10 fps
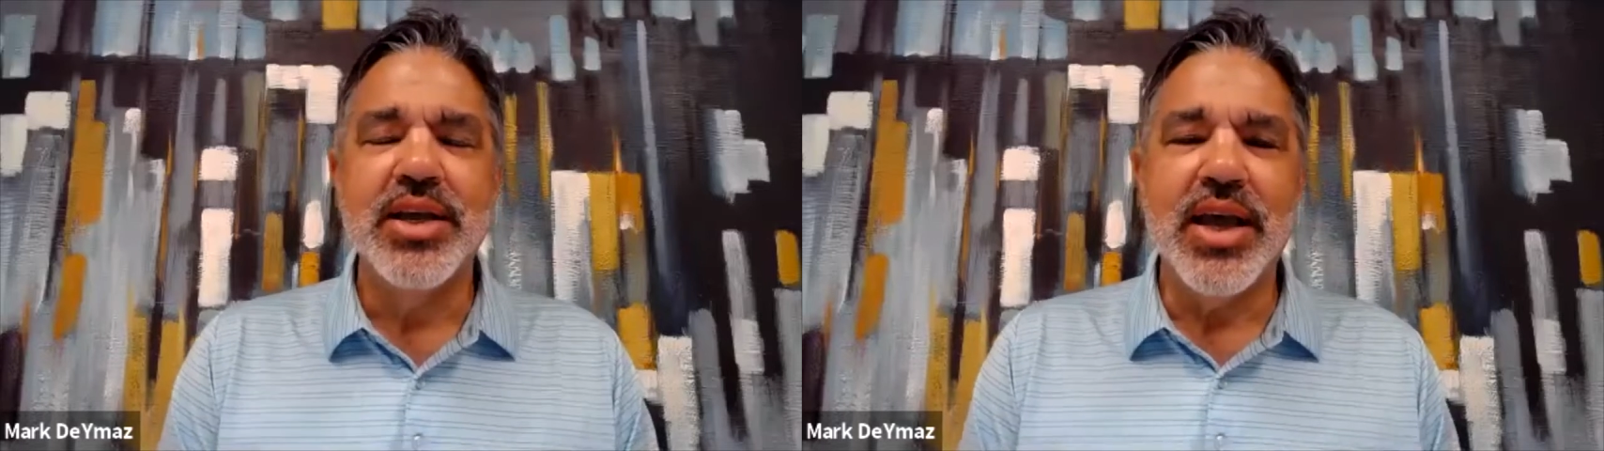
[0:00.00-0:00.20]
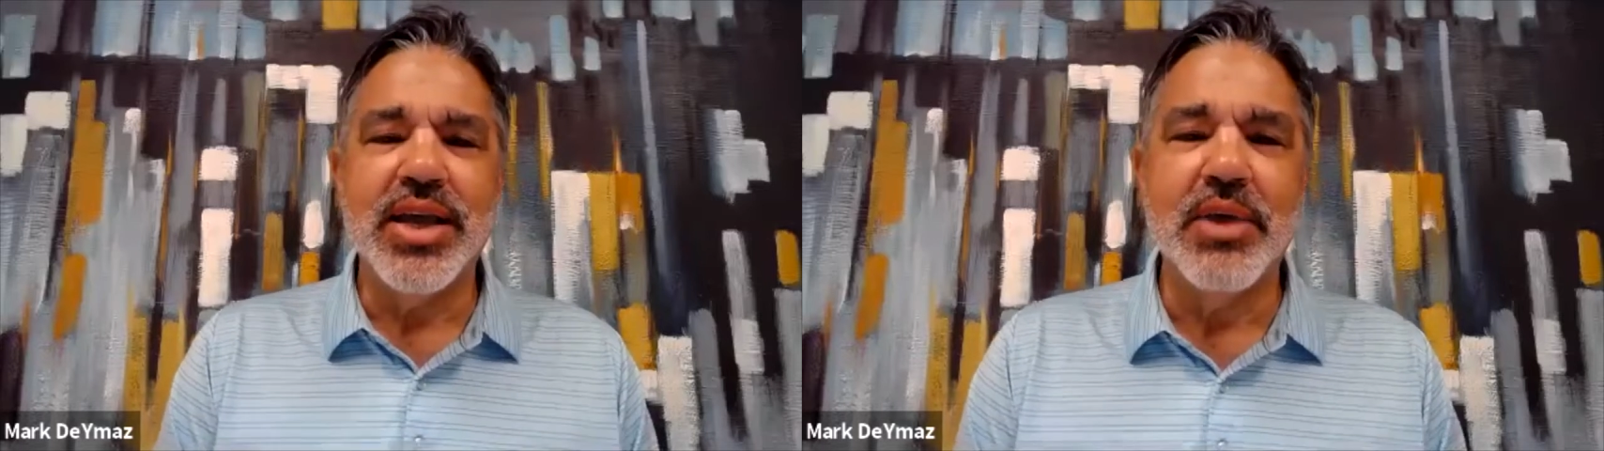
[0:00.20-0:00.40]

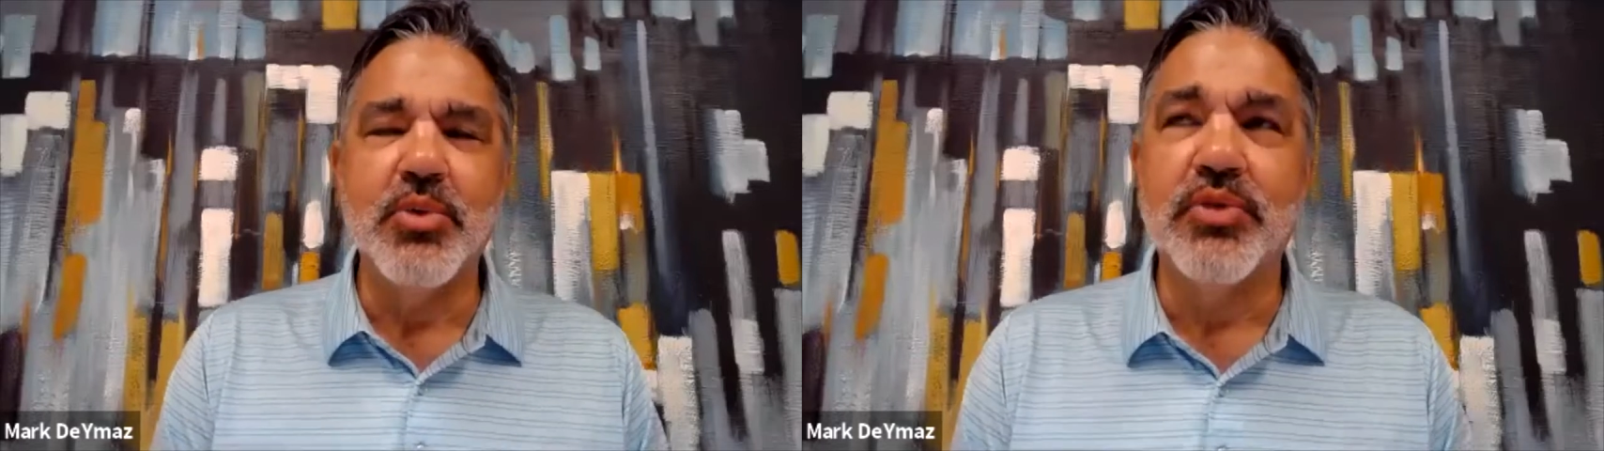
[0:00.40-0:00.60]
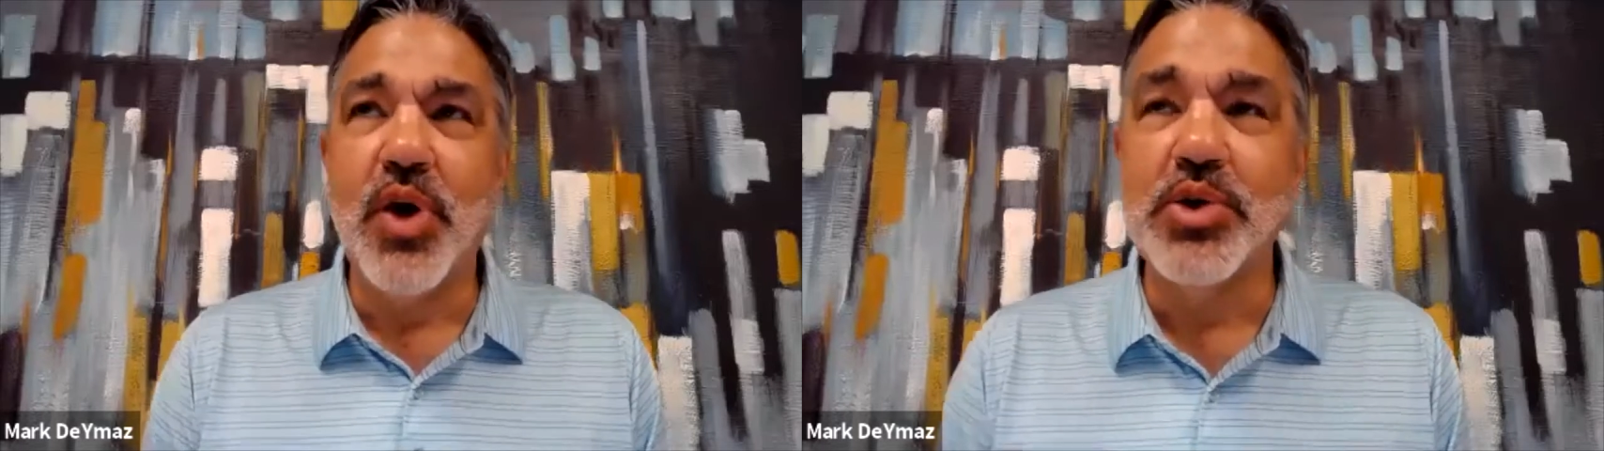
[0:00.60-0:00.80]
again,
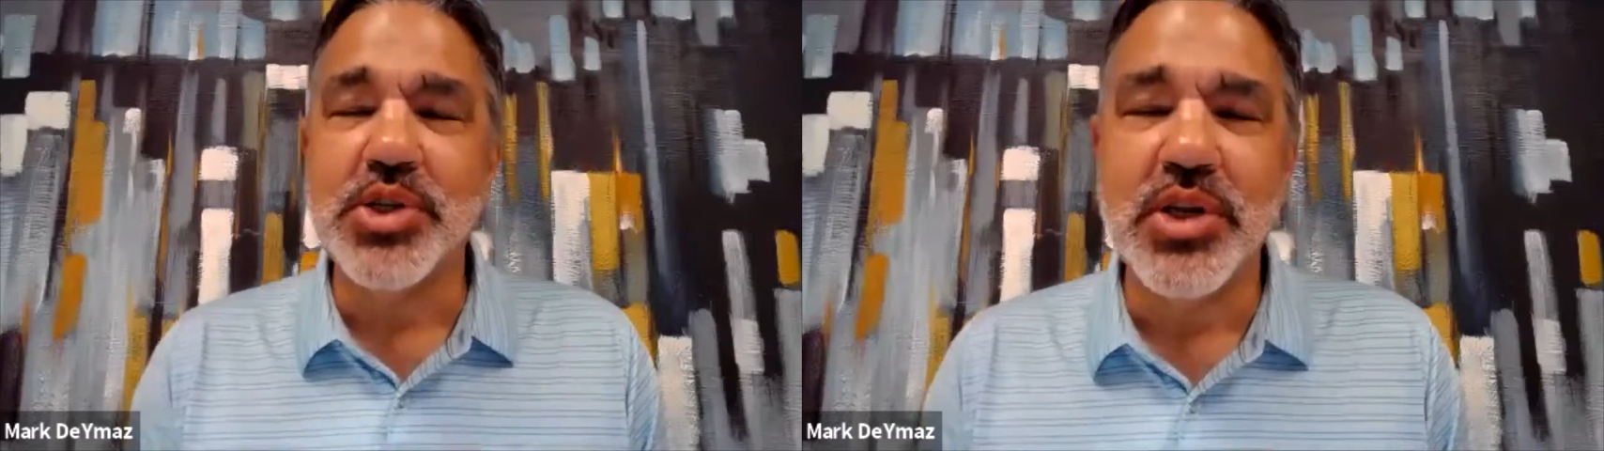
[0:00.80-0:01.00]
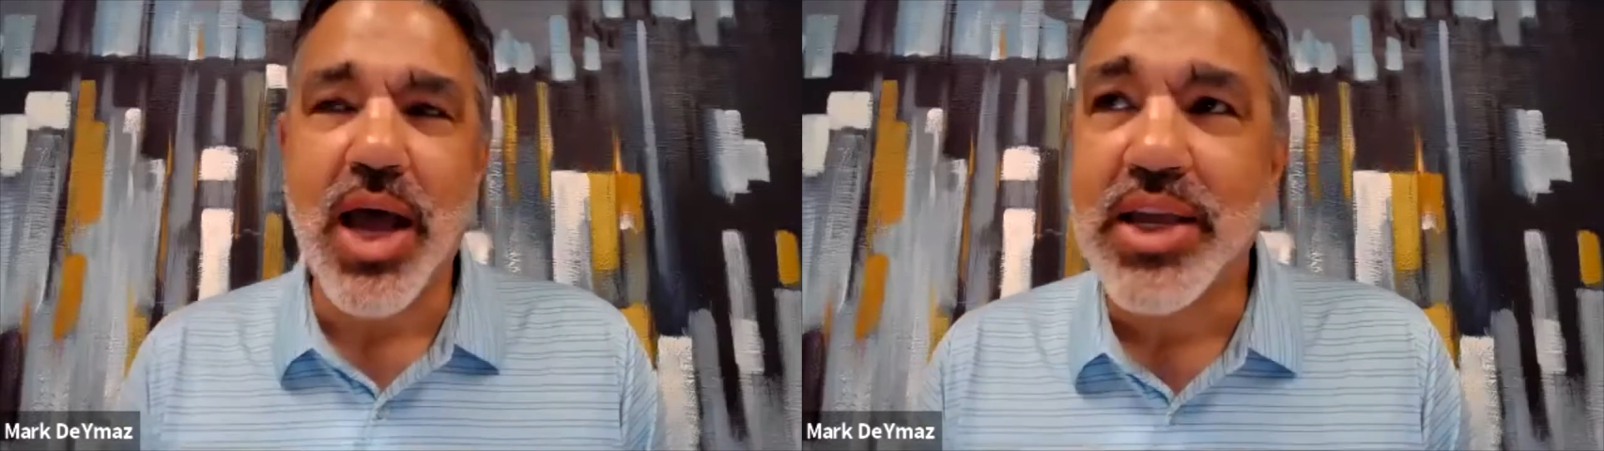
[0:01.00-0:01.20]
with folks.
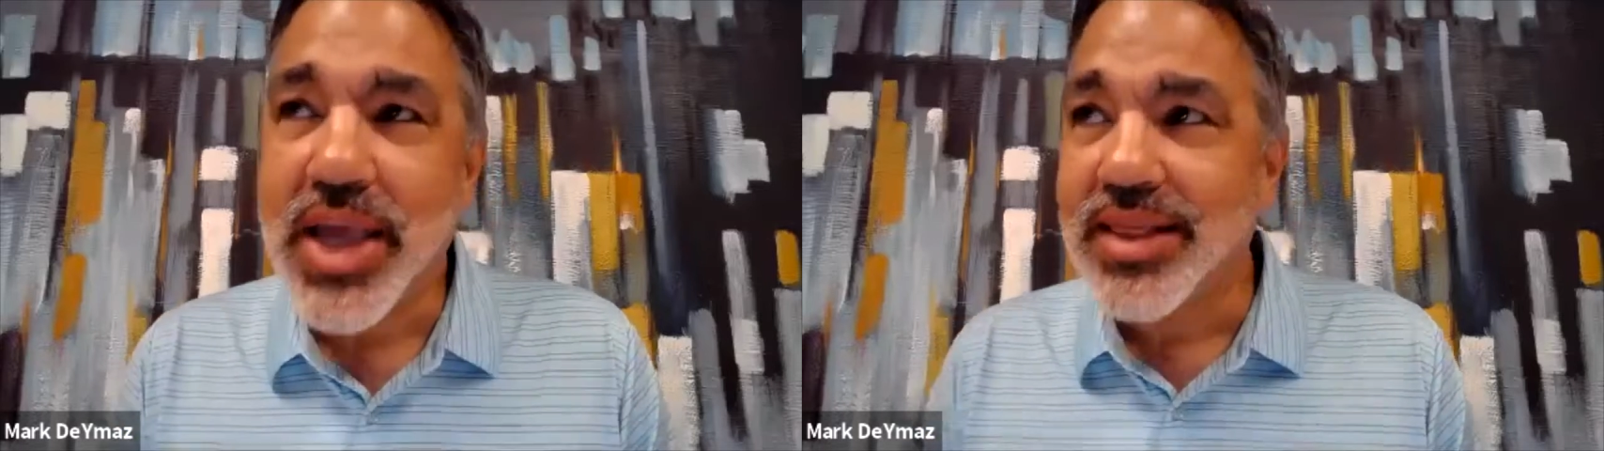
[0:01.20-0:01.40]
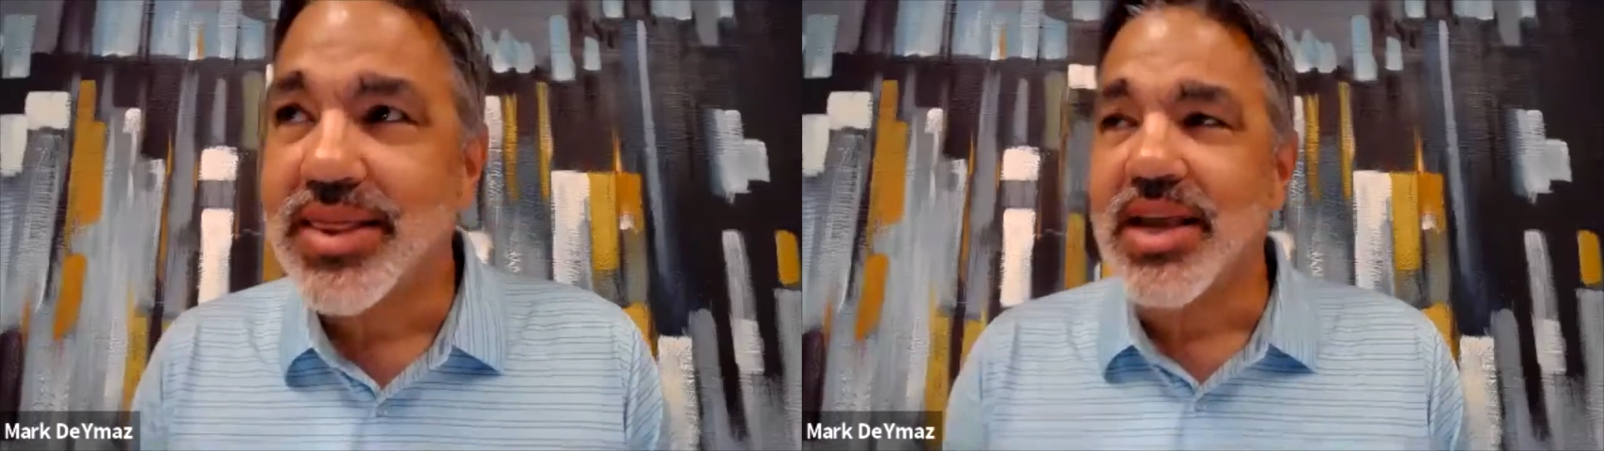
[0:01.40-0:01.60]
And I
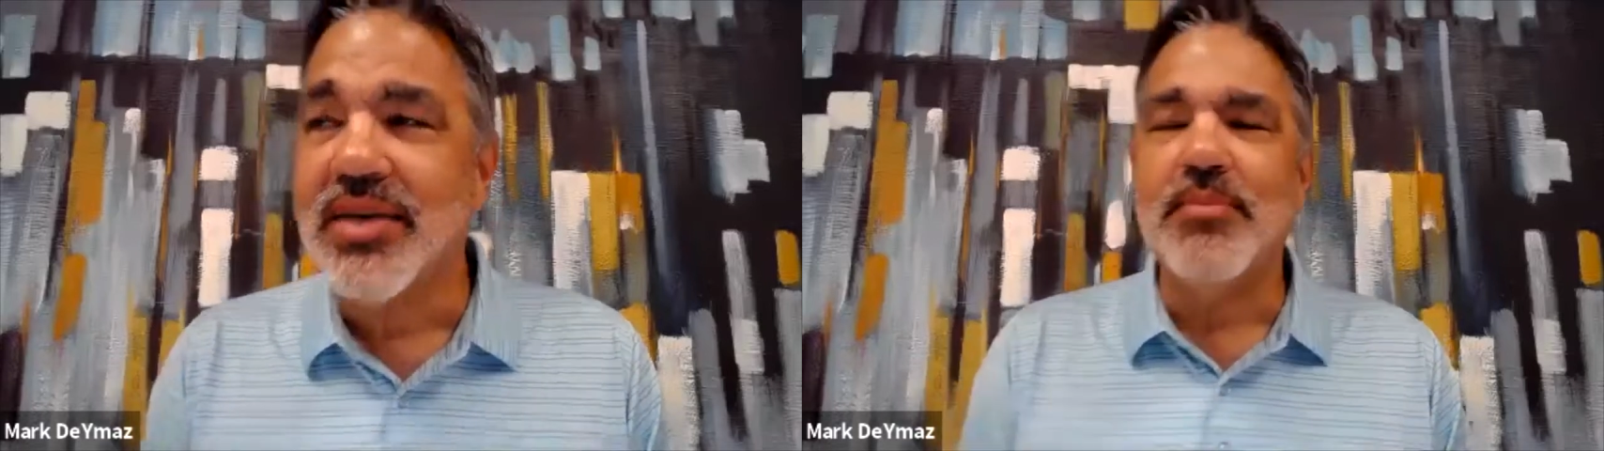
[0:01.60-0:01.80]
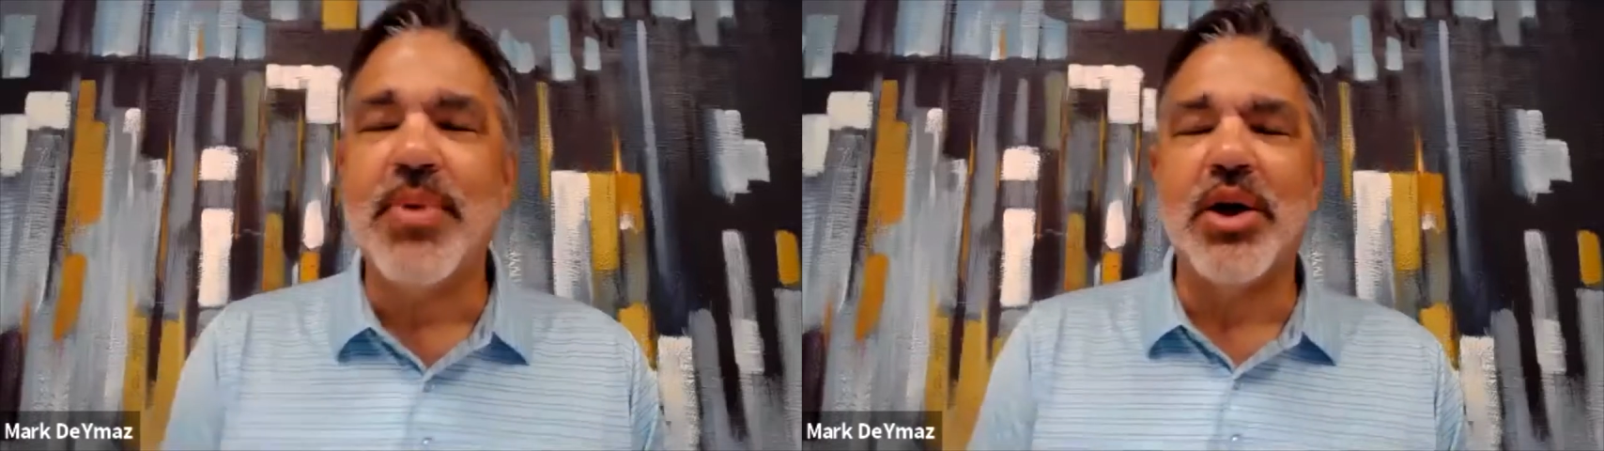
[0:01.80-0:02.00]
can't think of
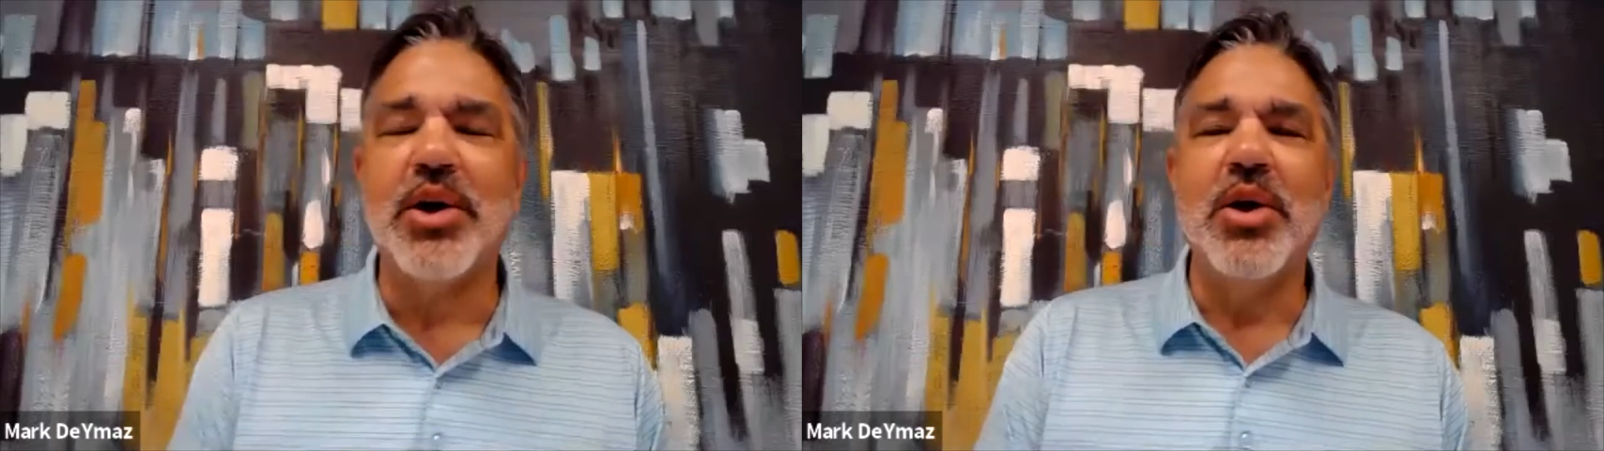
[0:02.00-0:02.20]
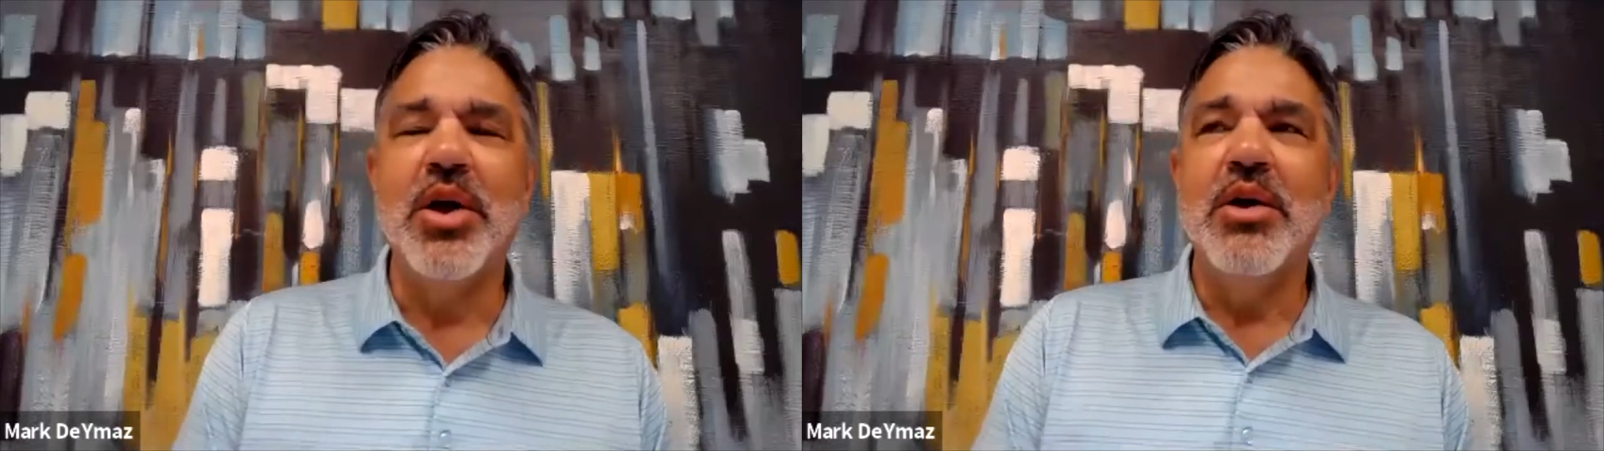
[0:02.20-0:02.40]
a better